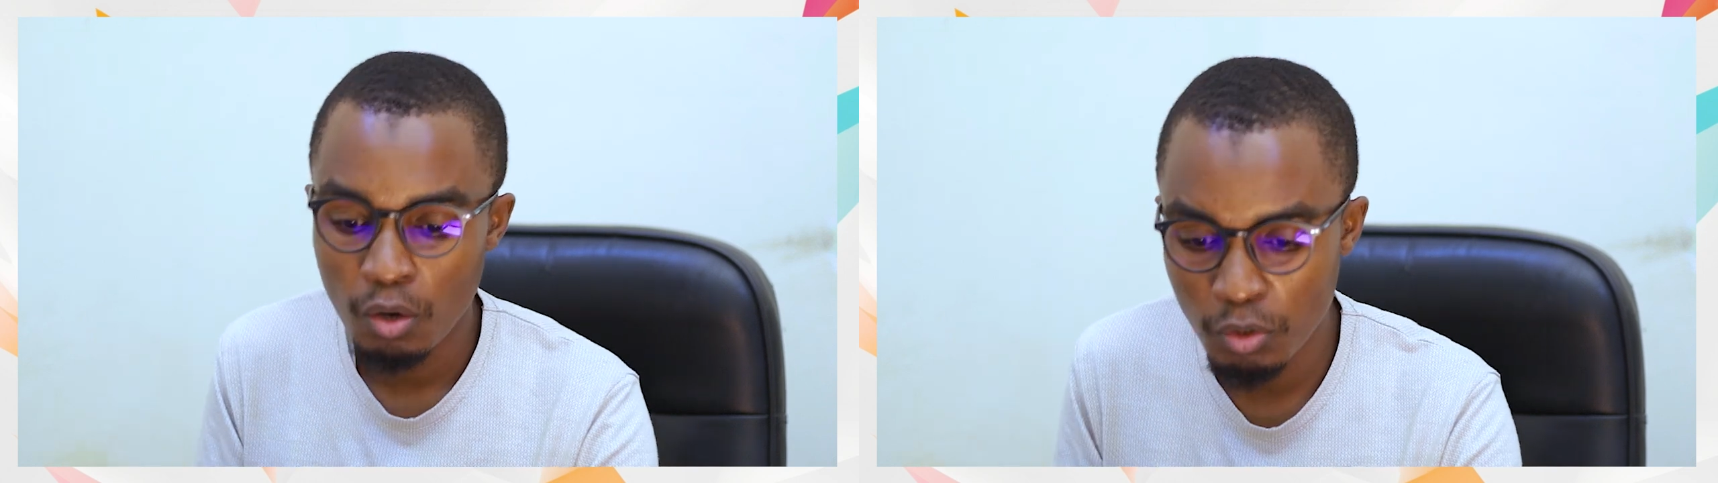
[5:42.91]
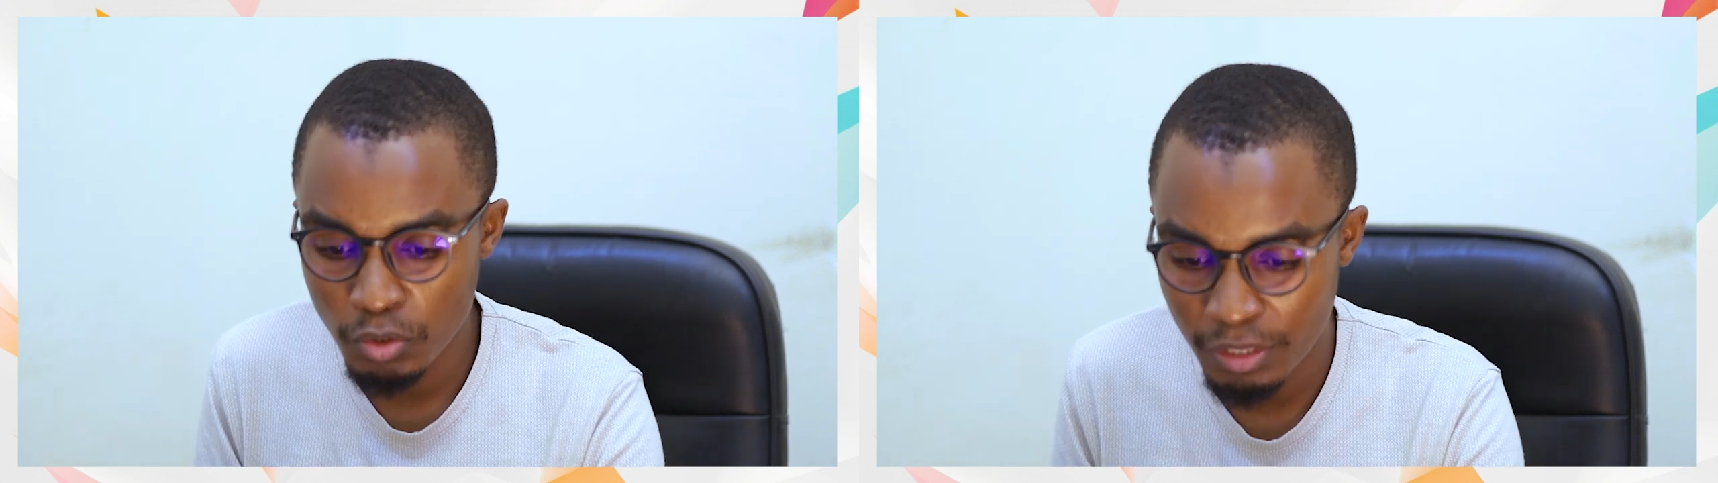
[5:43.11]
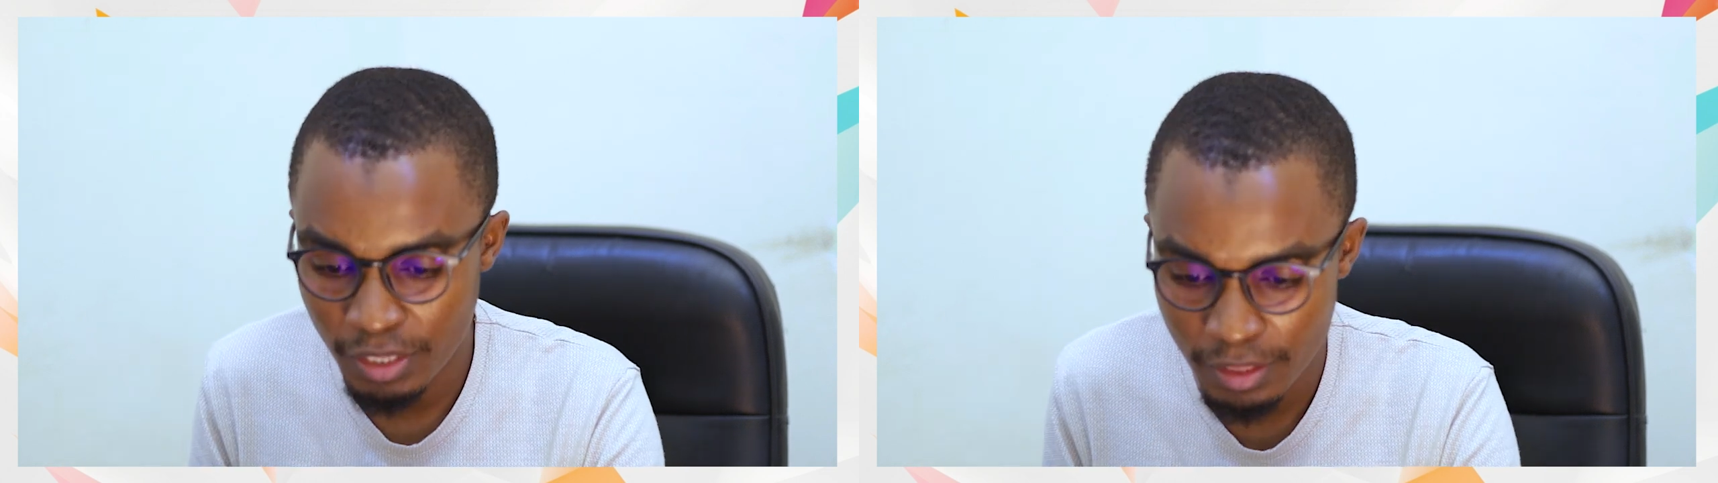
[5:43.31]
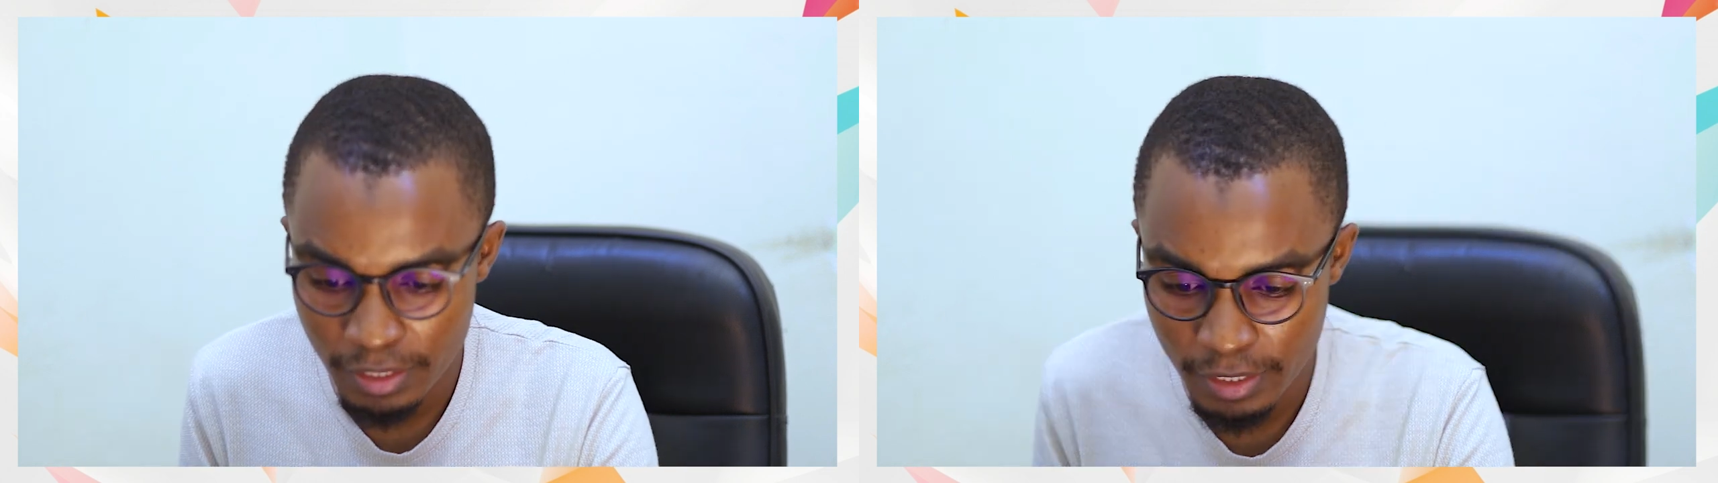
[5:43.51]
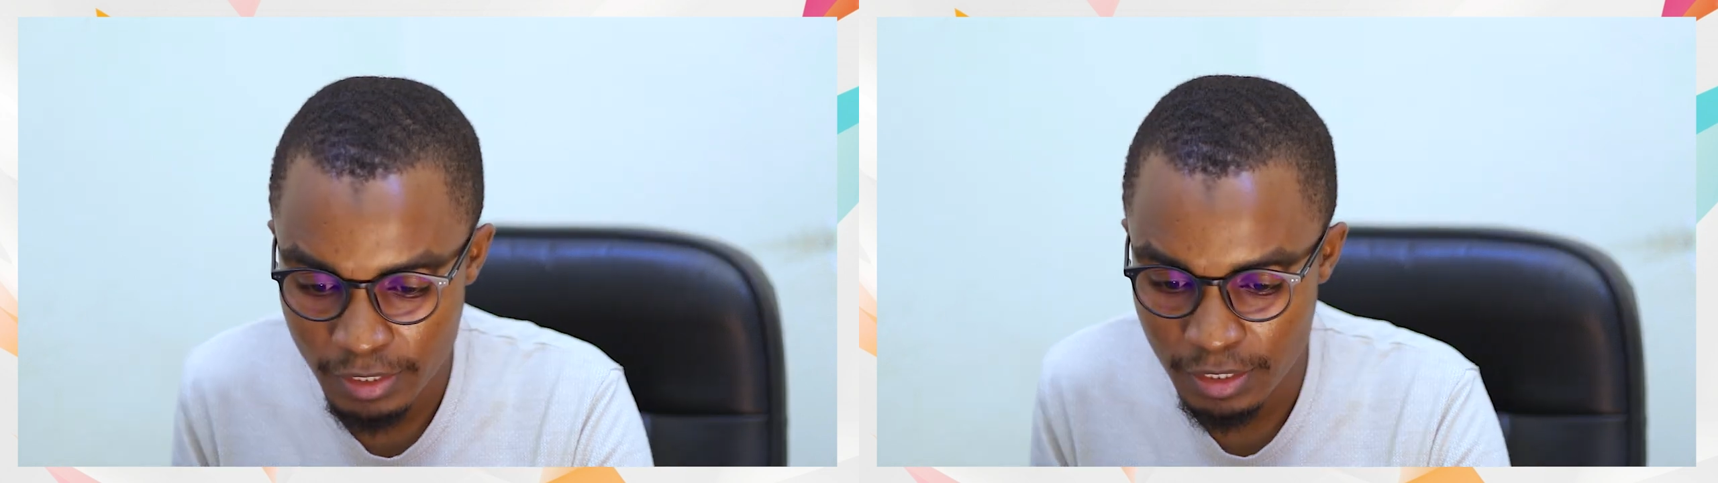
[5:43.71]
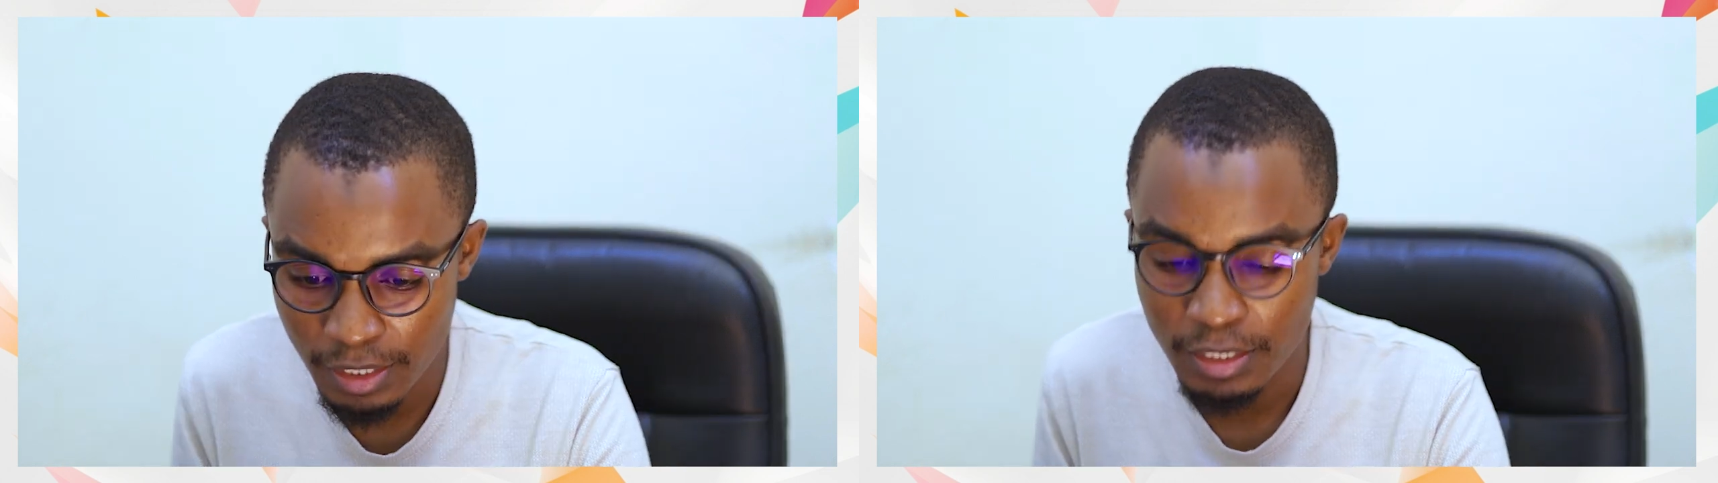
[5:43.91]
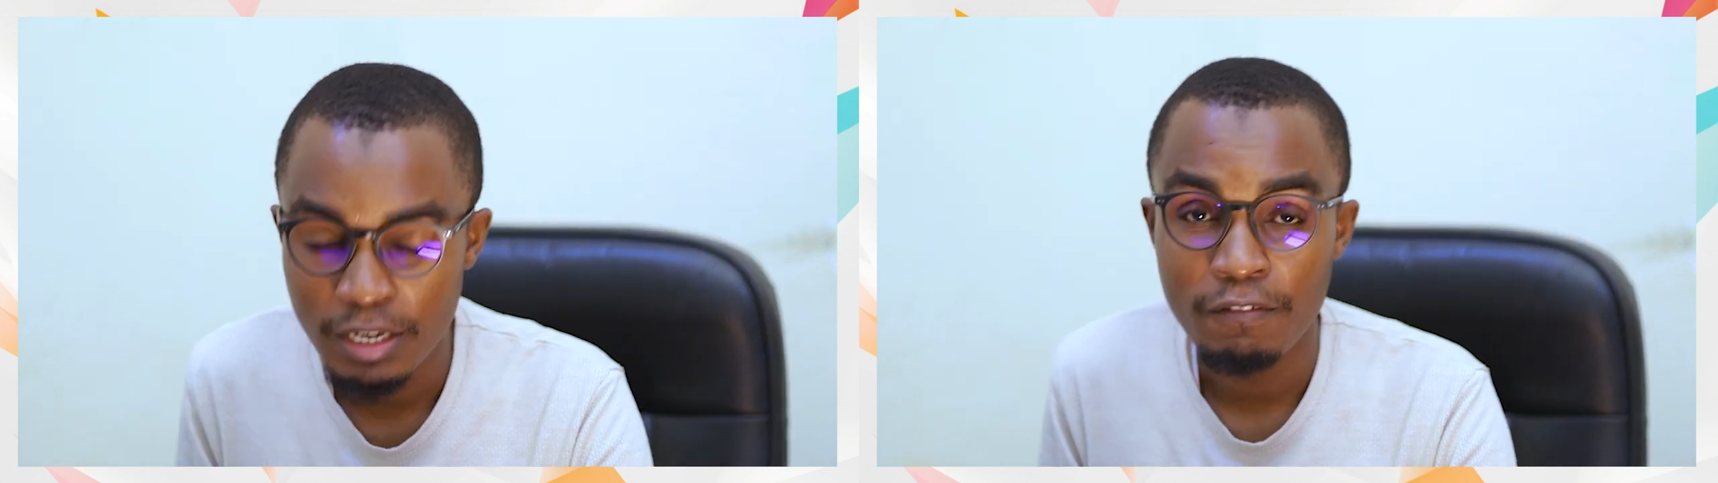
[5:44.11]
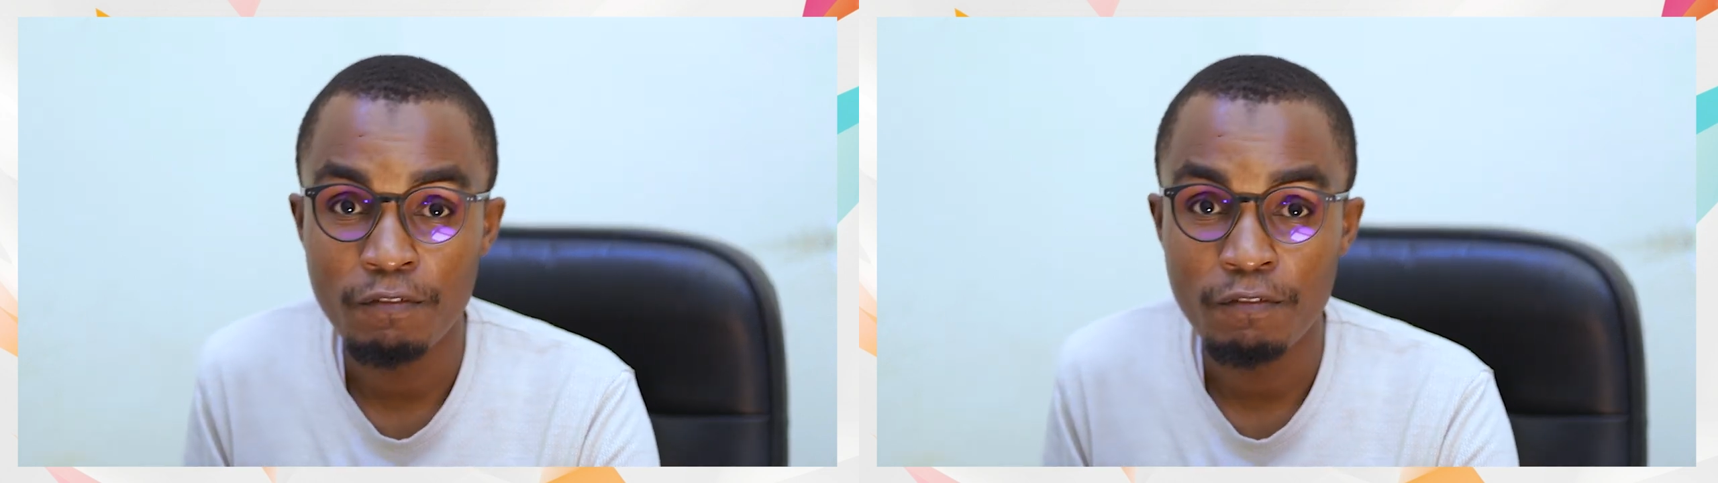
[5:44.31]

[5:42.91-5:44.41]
Also, the other thing is that